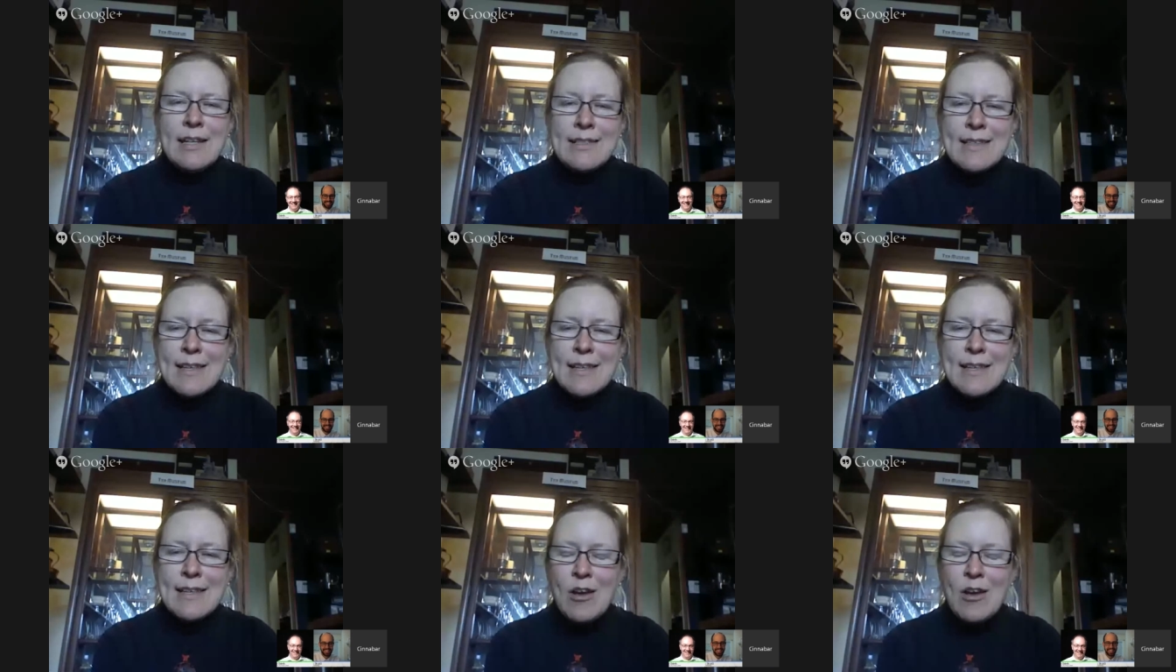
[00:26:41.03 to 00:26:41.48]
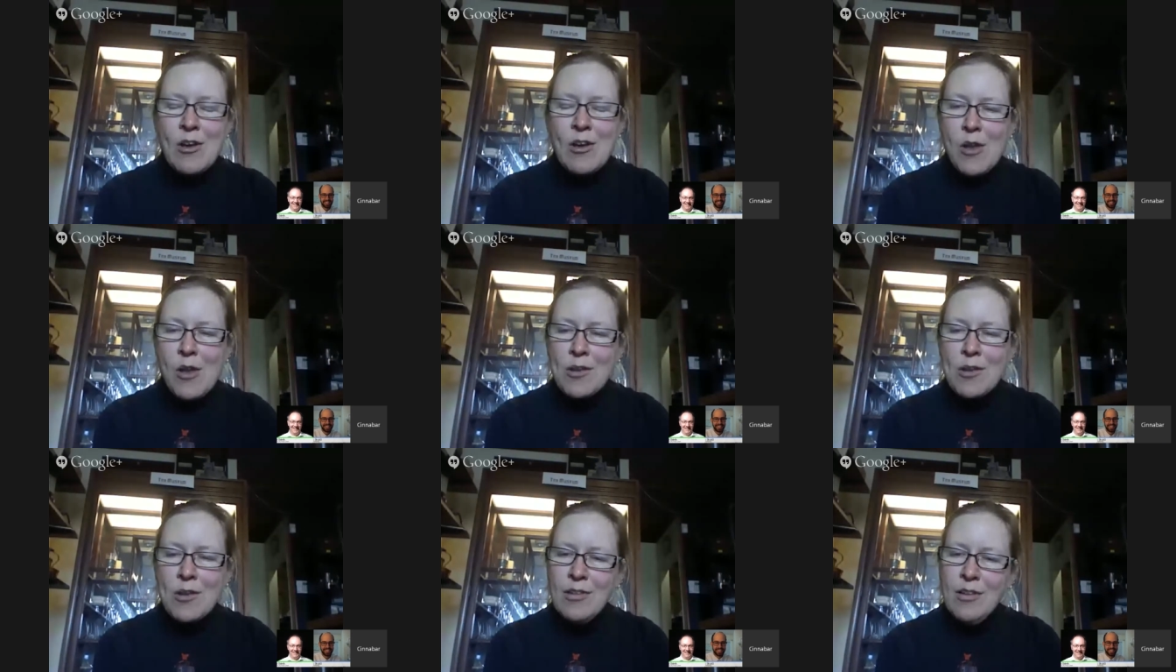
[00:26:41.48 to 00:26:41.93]
I said,
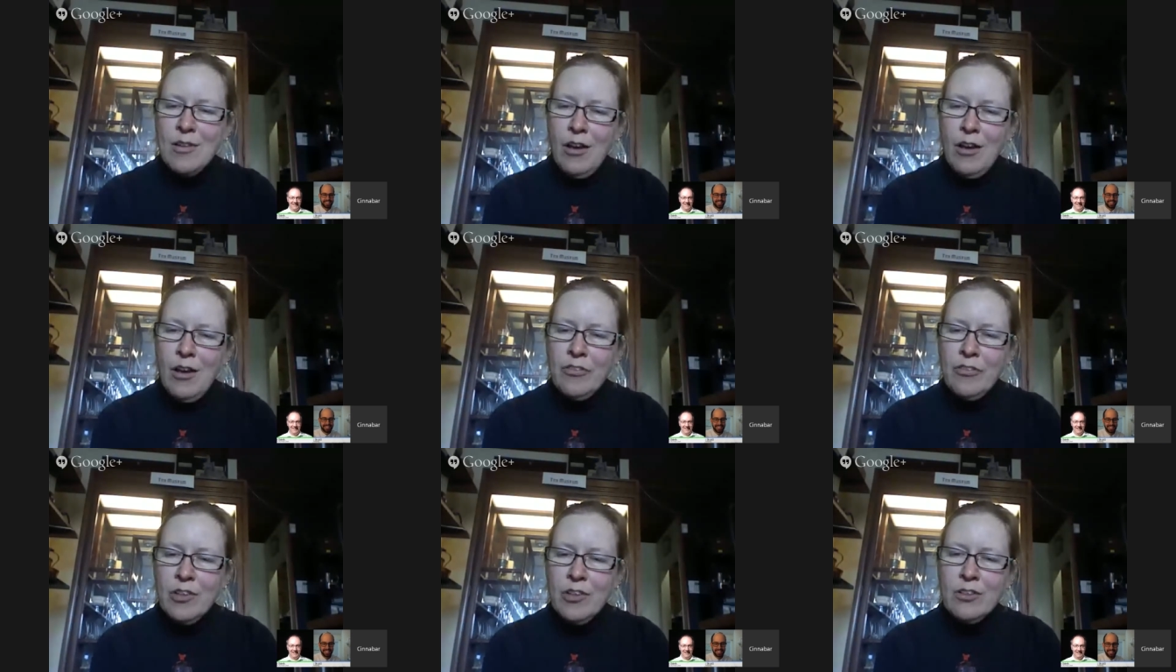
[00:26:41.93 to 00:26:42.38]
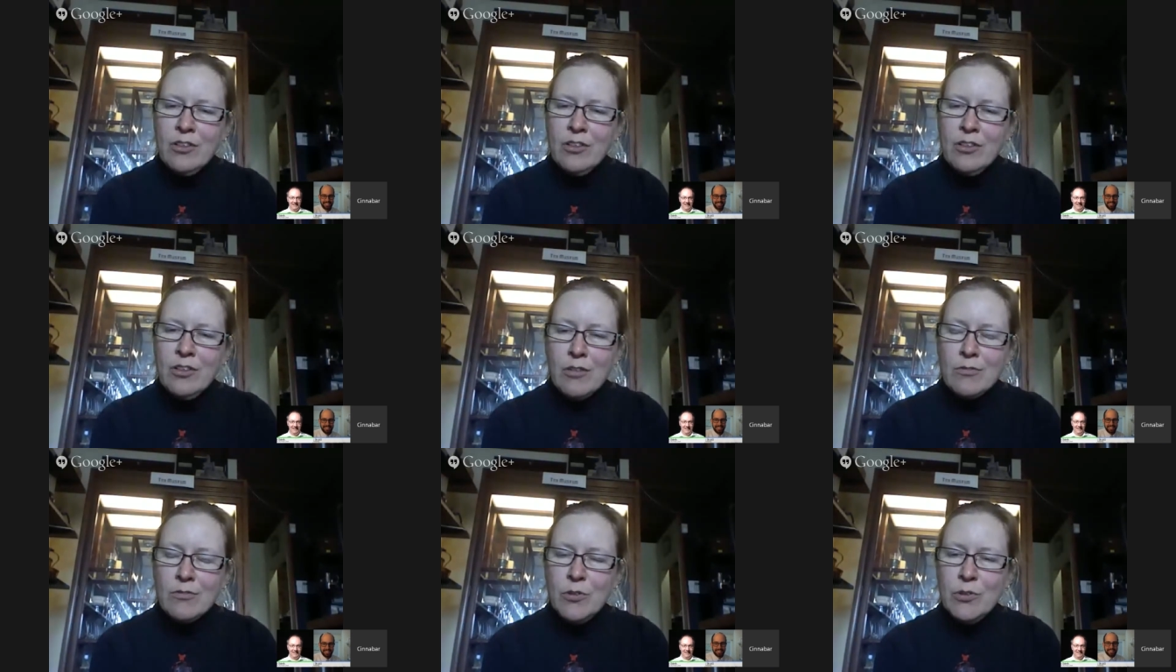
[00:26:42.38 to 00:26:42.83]
on the
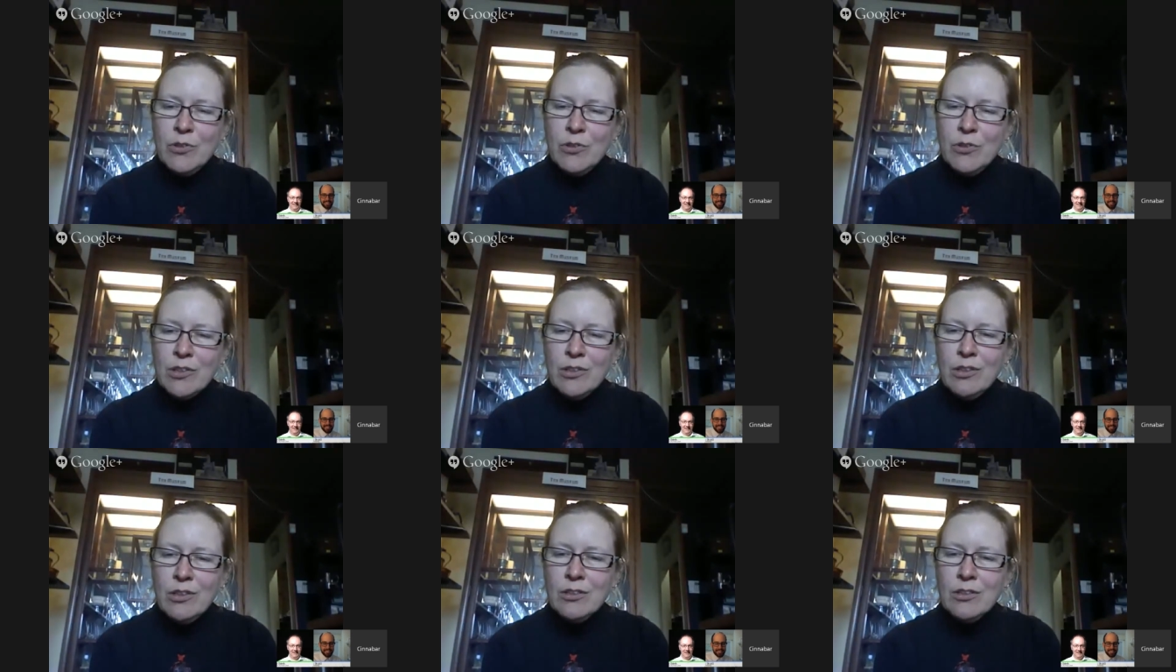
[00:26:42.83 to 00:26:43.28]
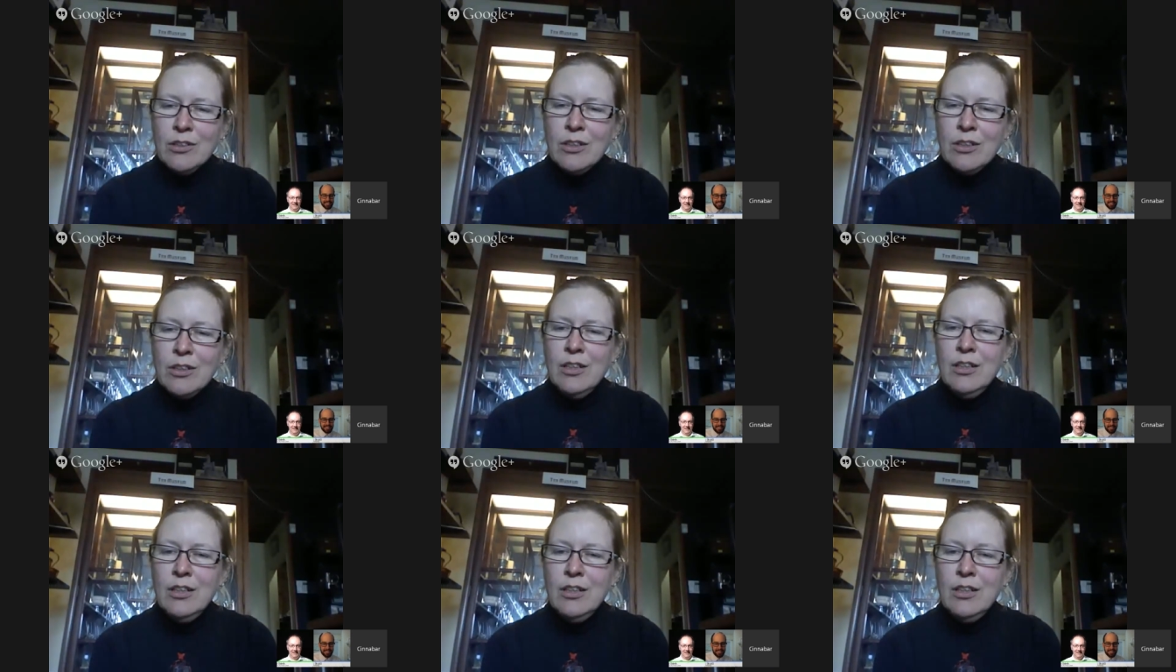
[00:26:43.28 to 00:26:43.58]
Gongfu Girl